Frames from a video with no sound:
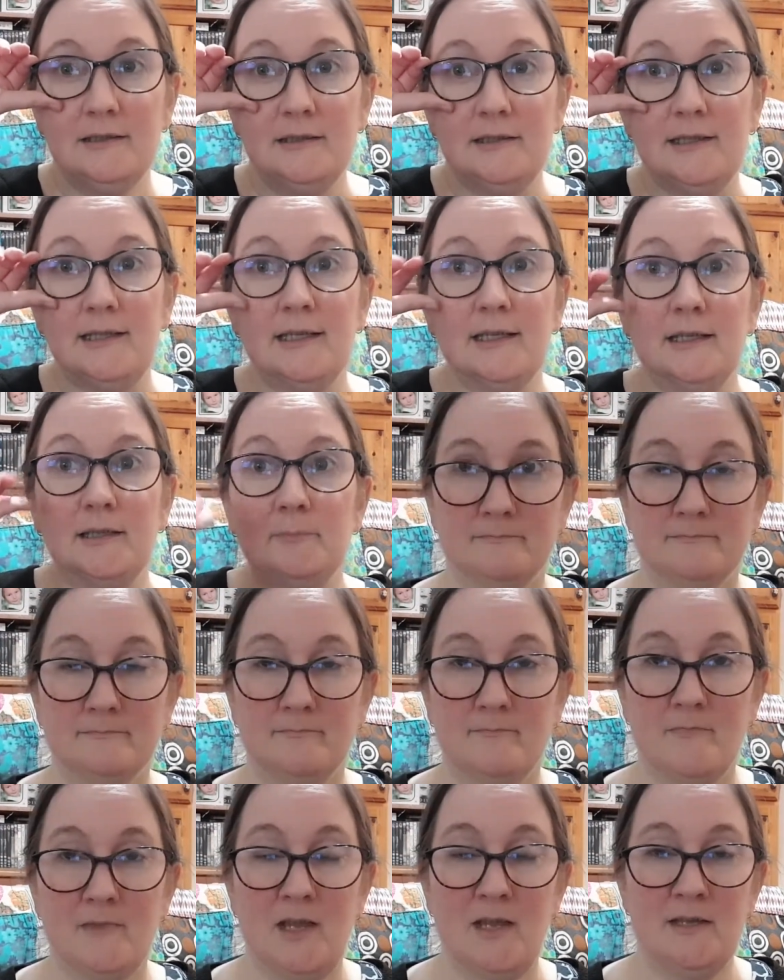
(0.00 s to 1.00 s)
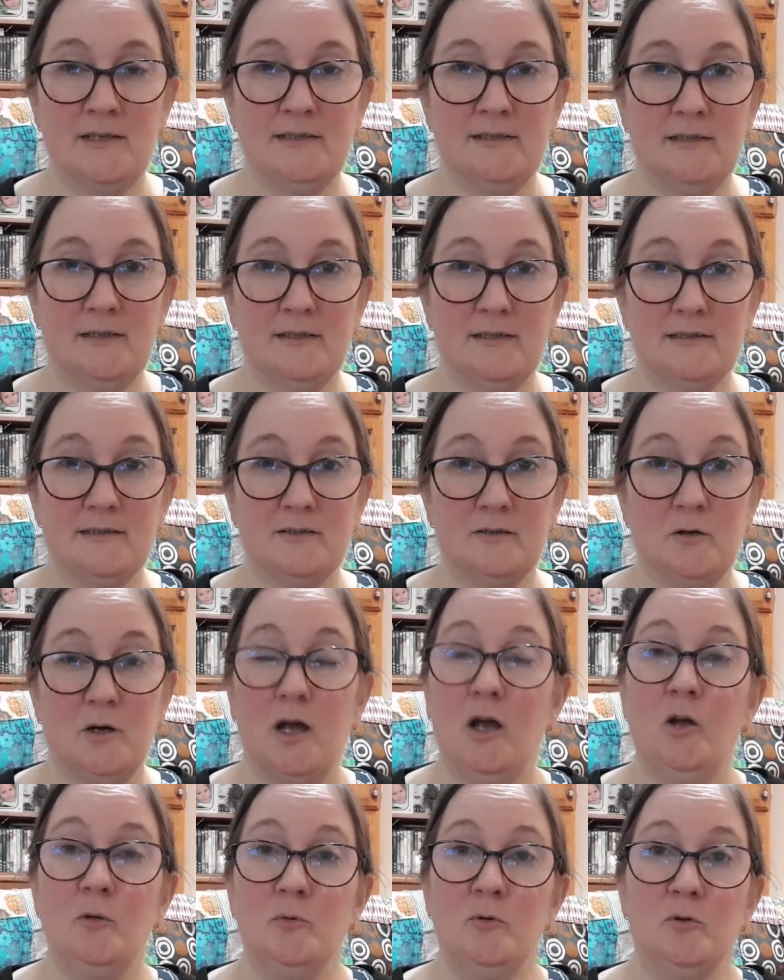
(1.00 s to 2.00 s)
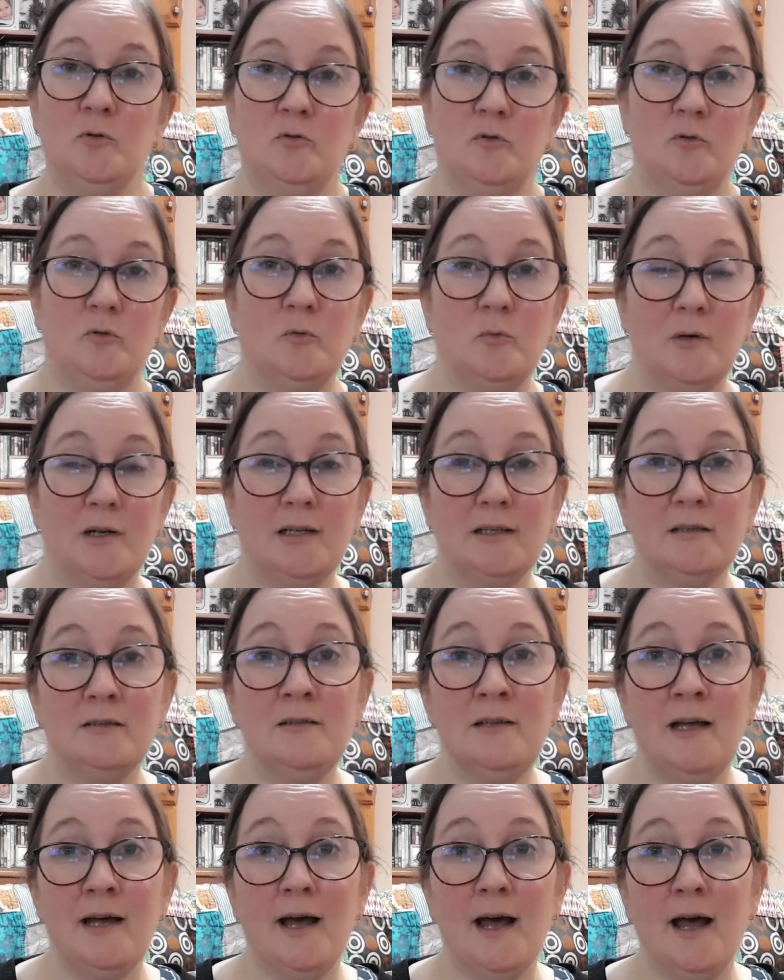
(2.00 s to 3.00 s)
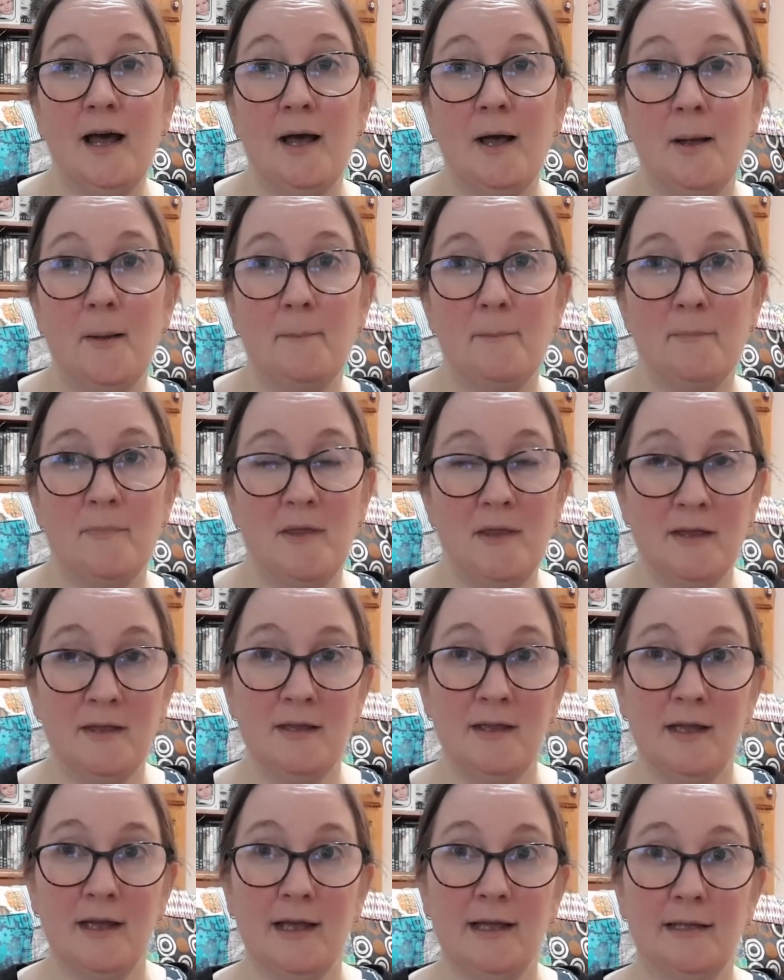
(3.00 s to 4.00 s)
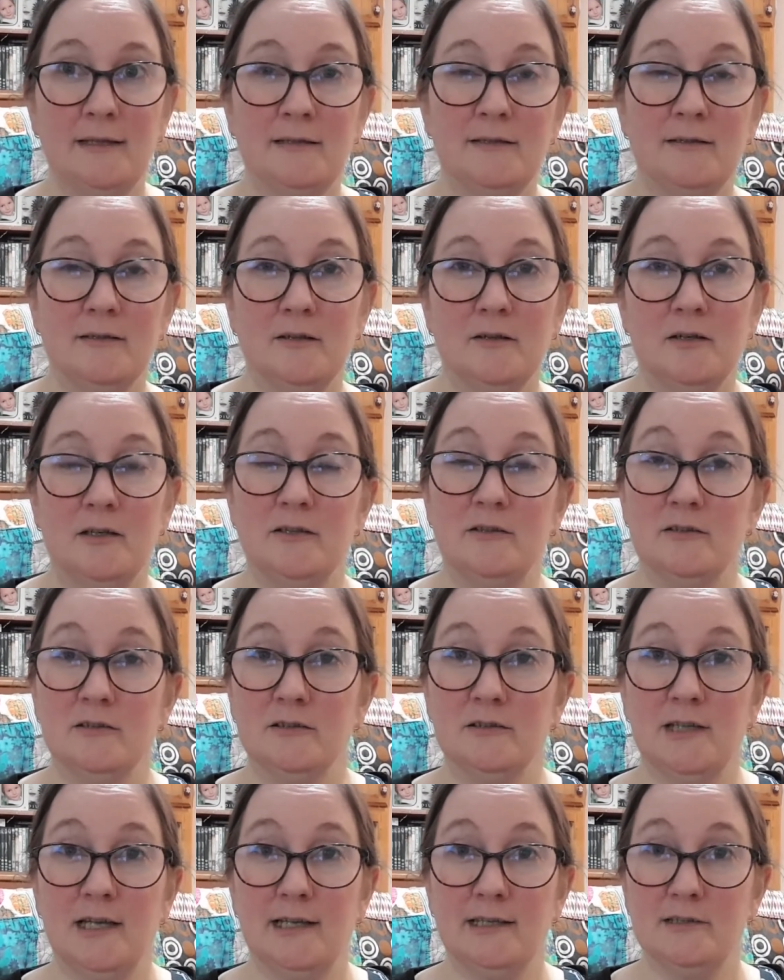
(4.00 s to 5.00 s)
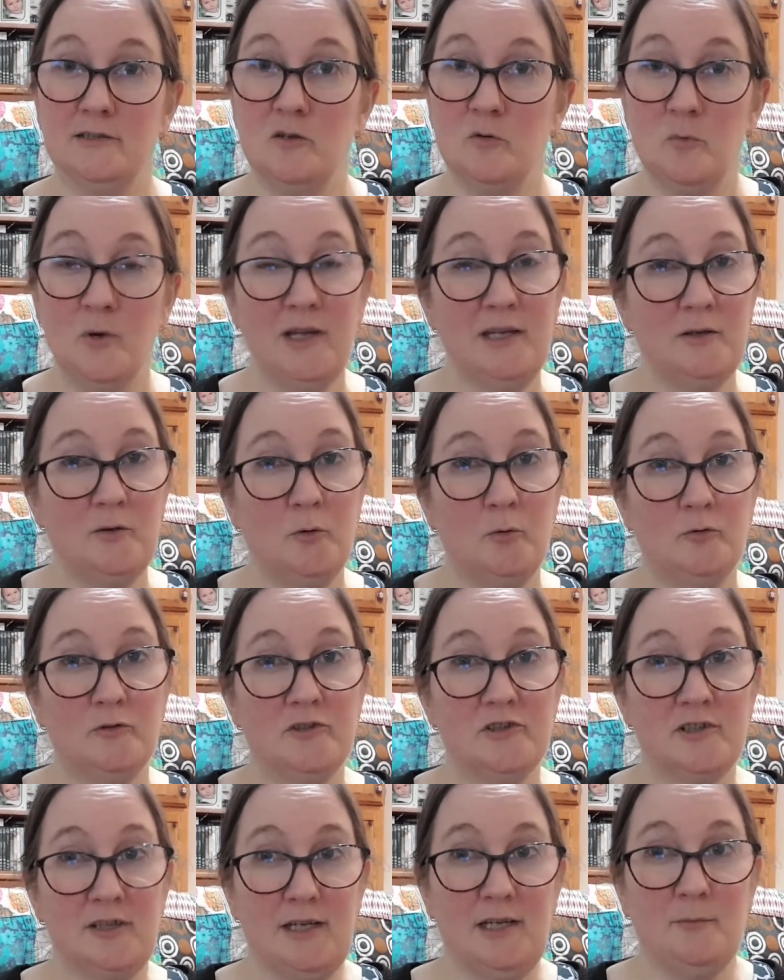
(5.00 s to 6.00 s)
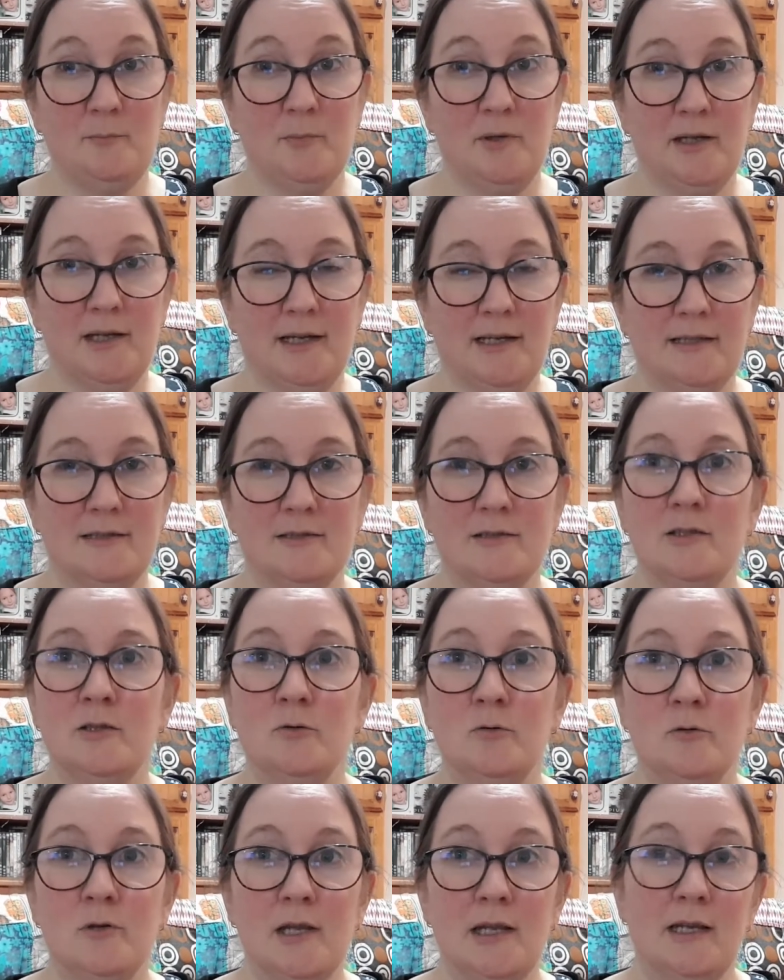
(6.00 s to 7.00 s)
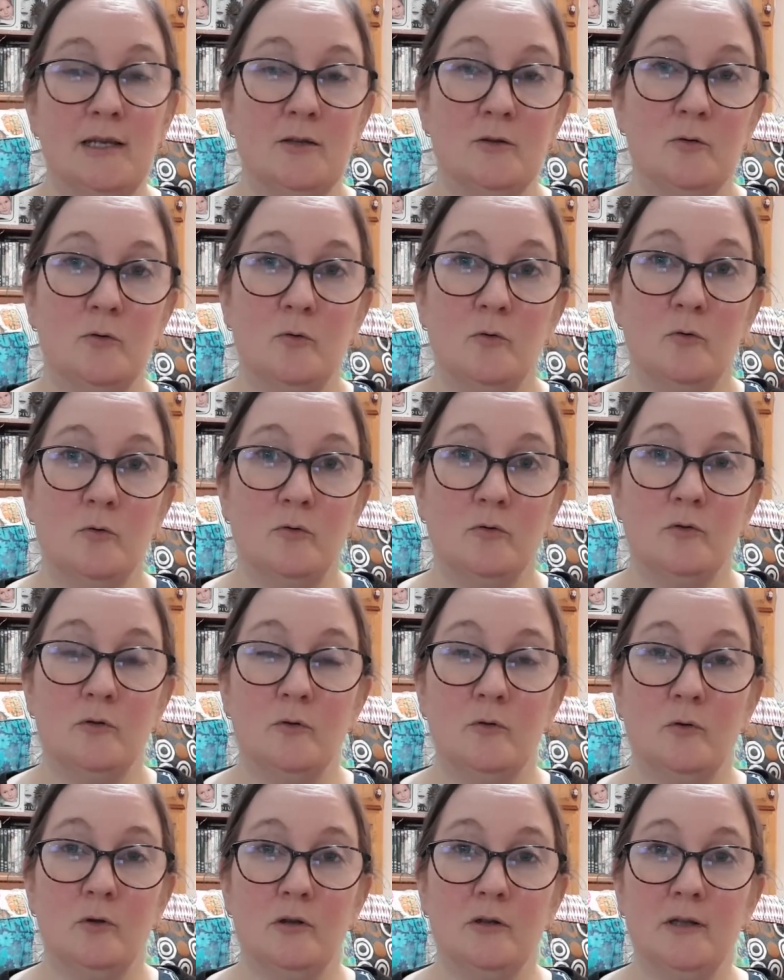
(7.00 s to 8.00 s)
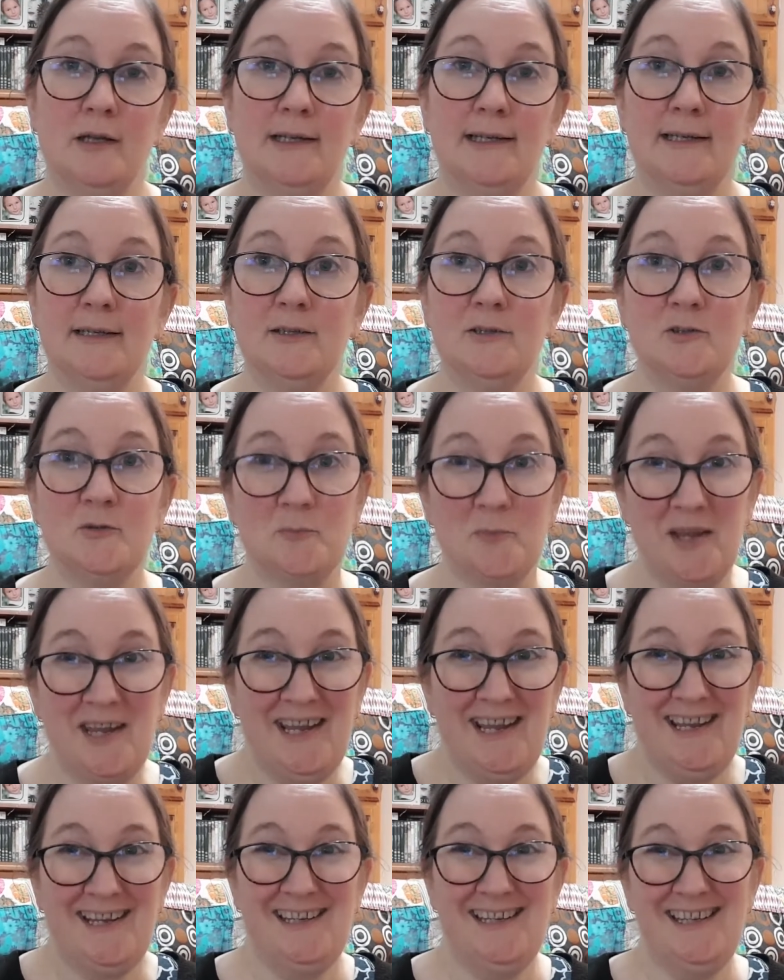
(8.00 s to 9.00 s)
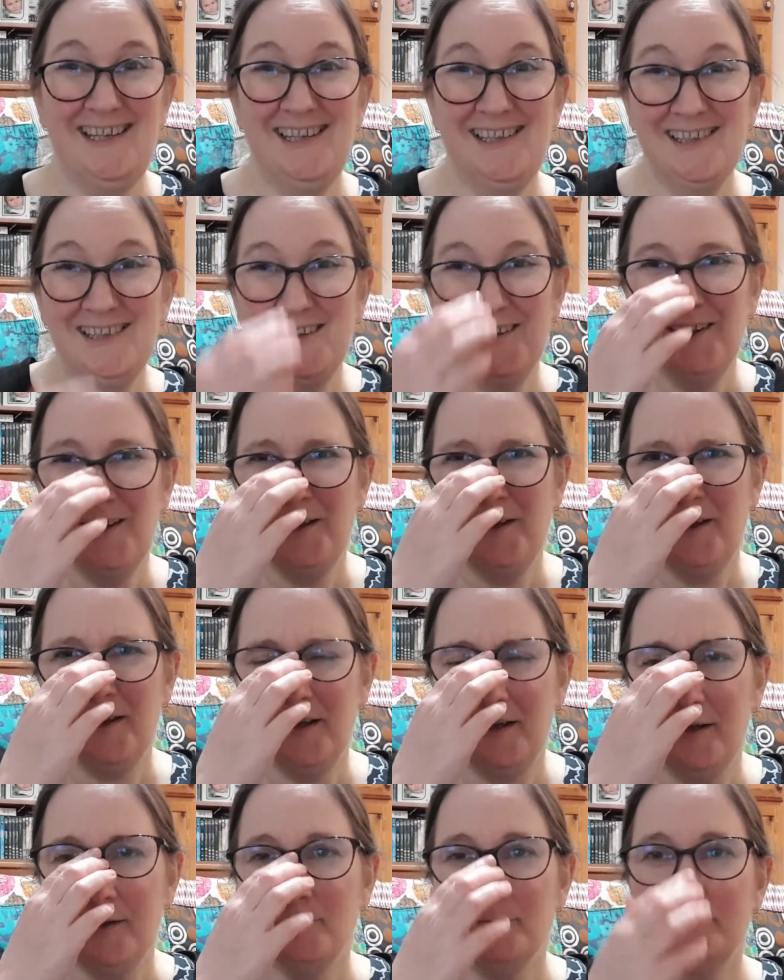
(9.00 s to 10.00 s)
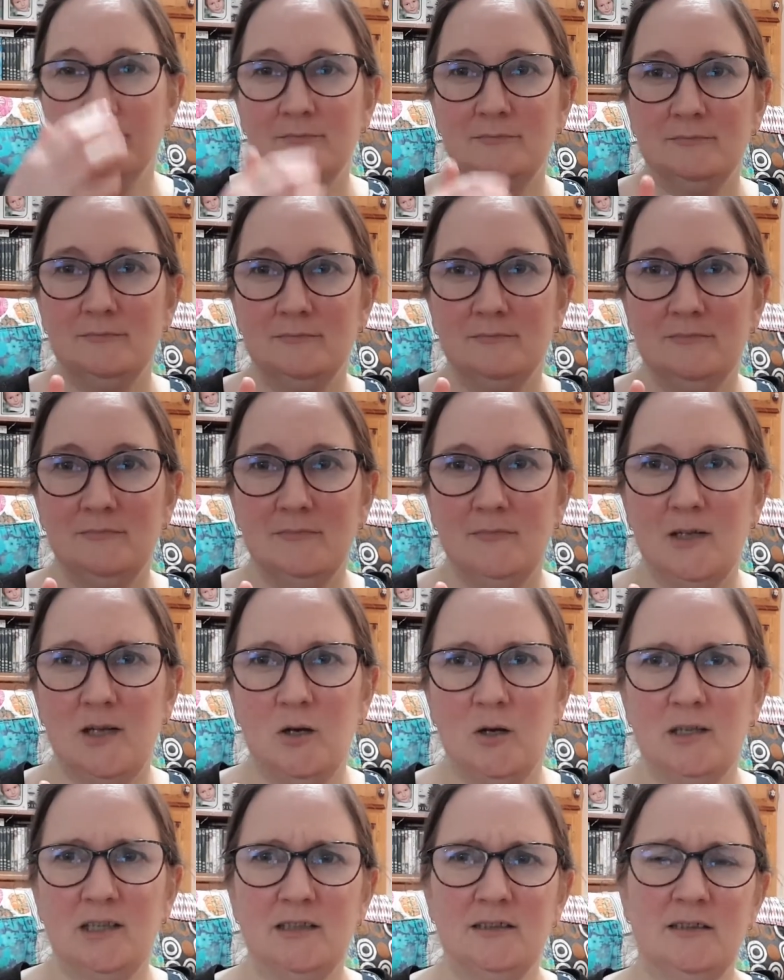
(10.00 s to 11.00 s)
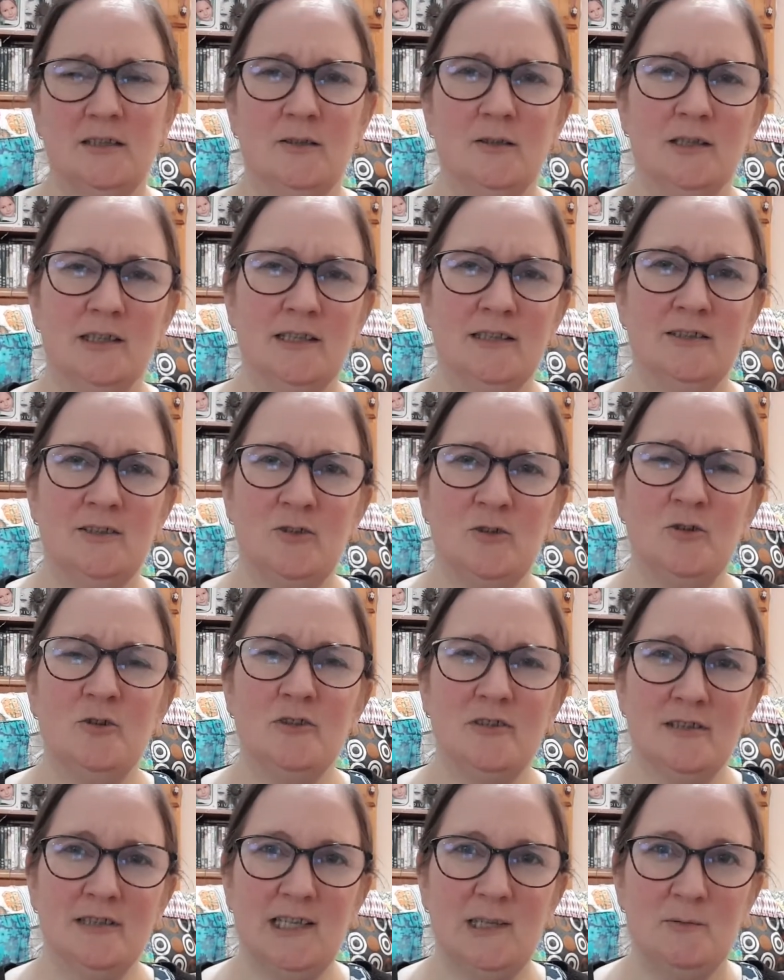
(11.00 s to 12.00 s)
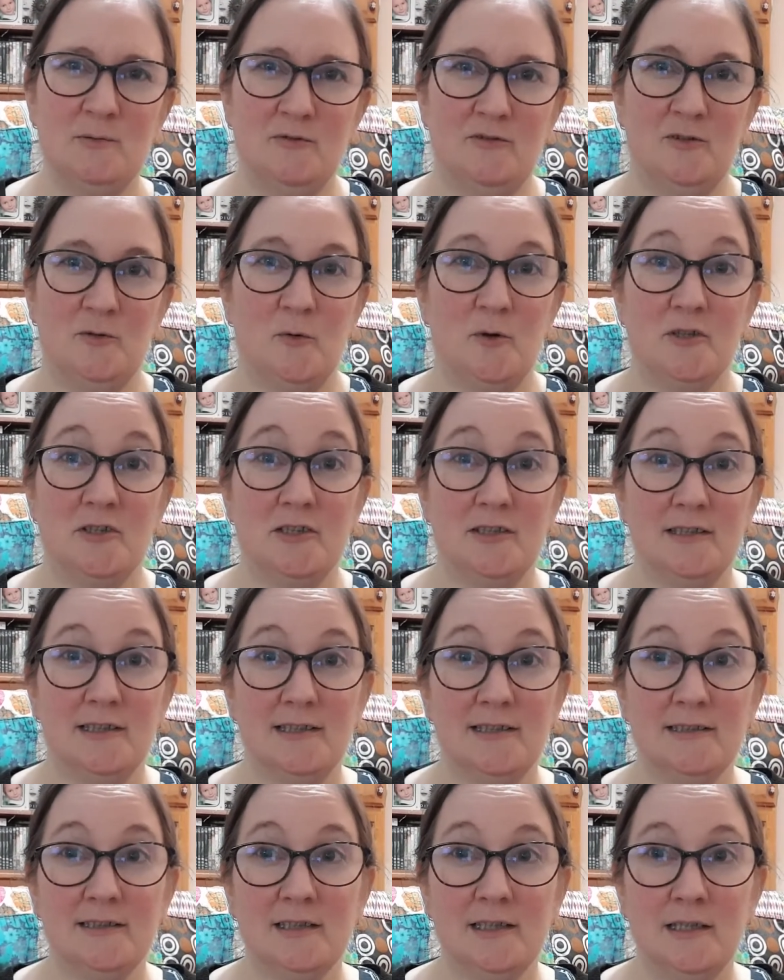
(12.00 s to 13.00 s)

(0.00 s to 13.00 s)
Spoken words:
Yeah. So I hope you're all well, and either as awake or asleep as you need or like to be. I guess you're not asleep if you're watching this.